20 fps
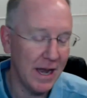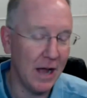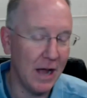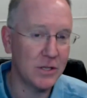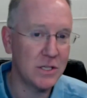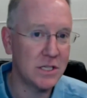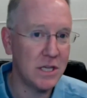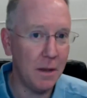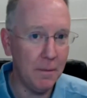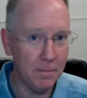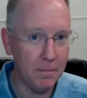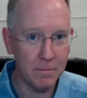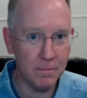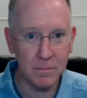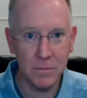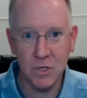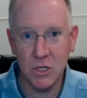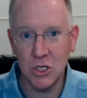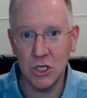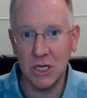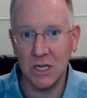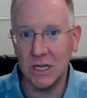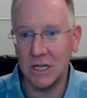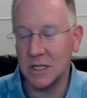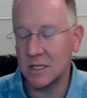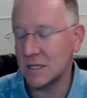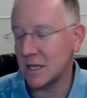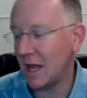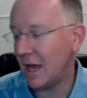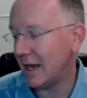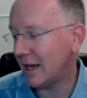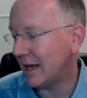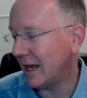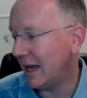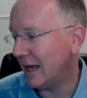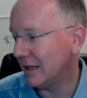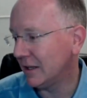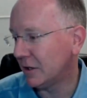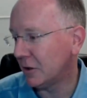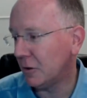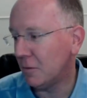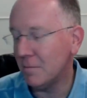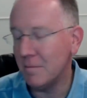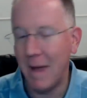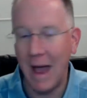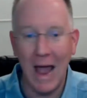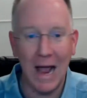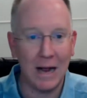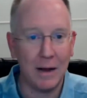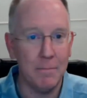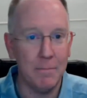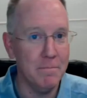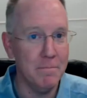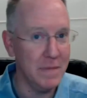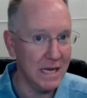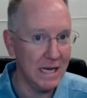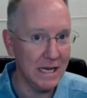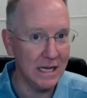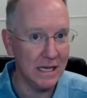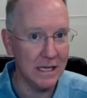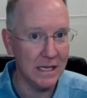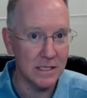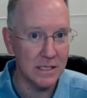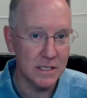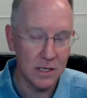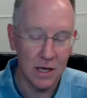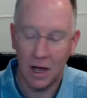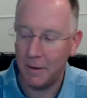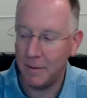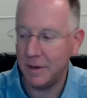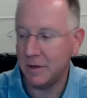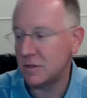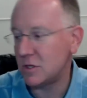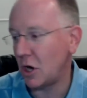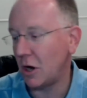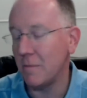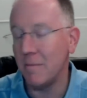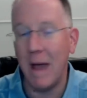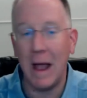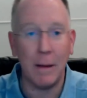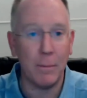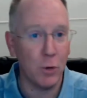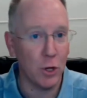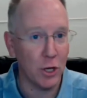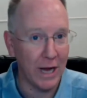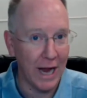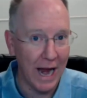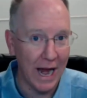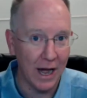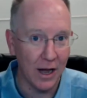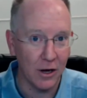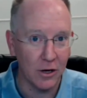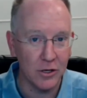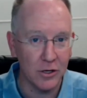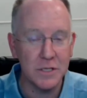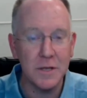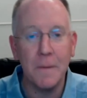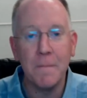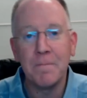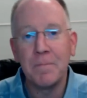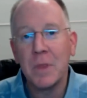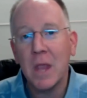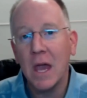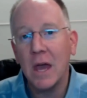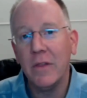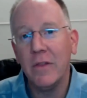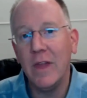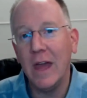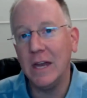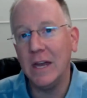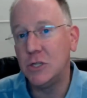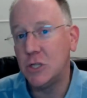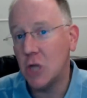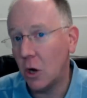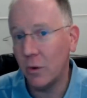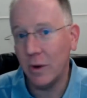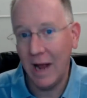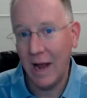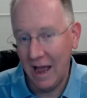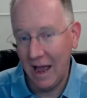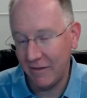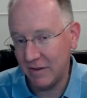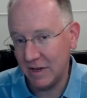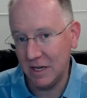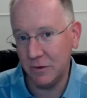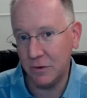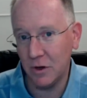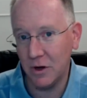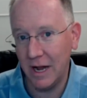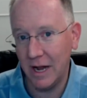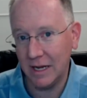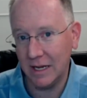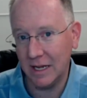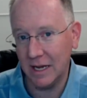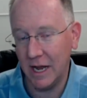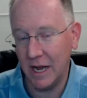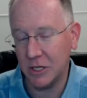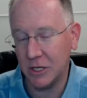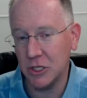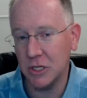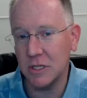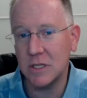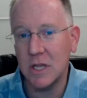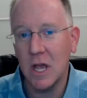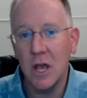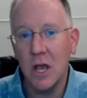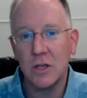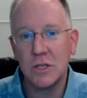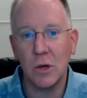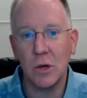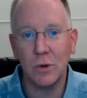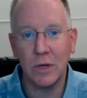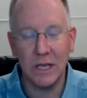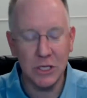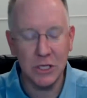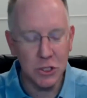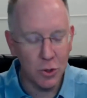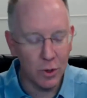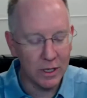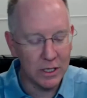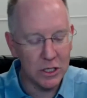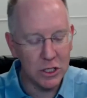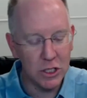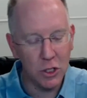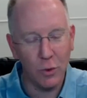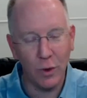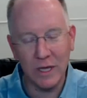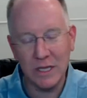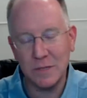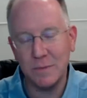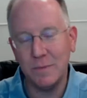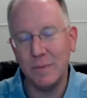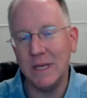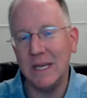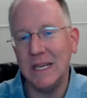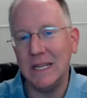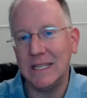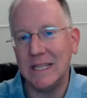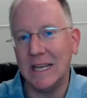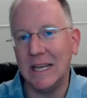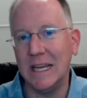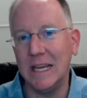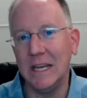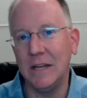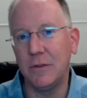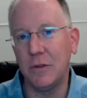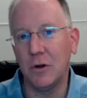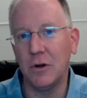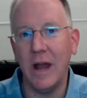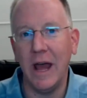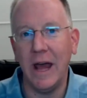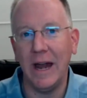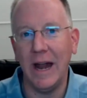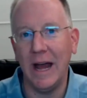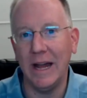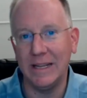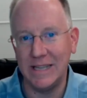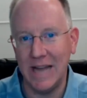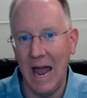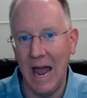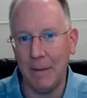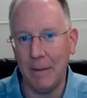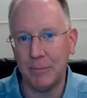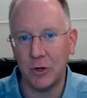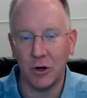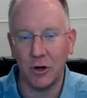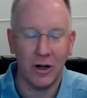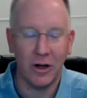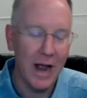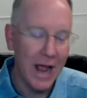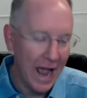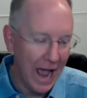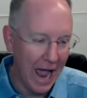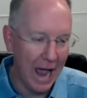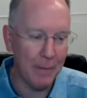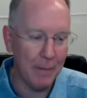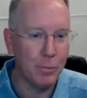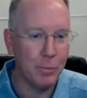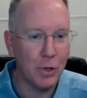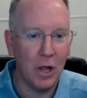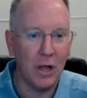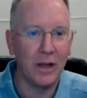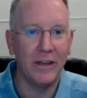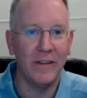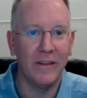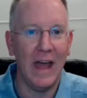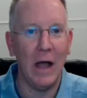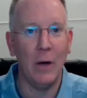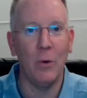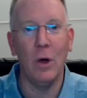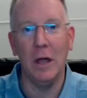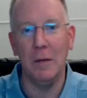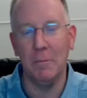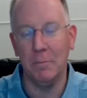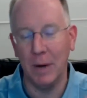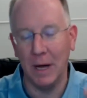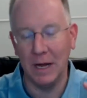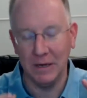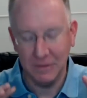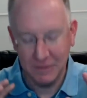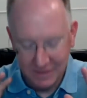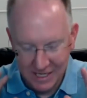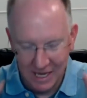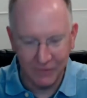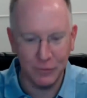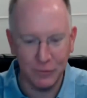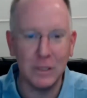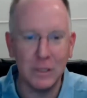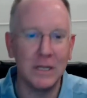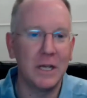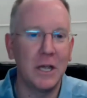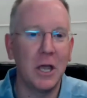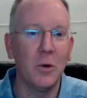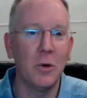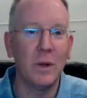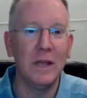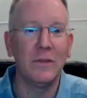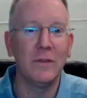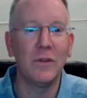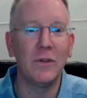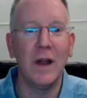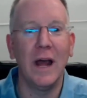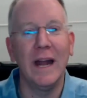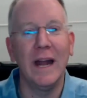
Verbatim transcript: some machines like uh, little Mac Minis, I mean, sorry, MacBook Airs, they don't have Ethernet connections. So get you a USB to Ethernet adapter and plug in that way. But definitely go Ethernet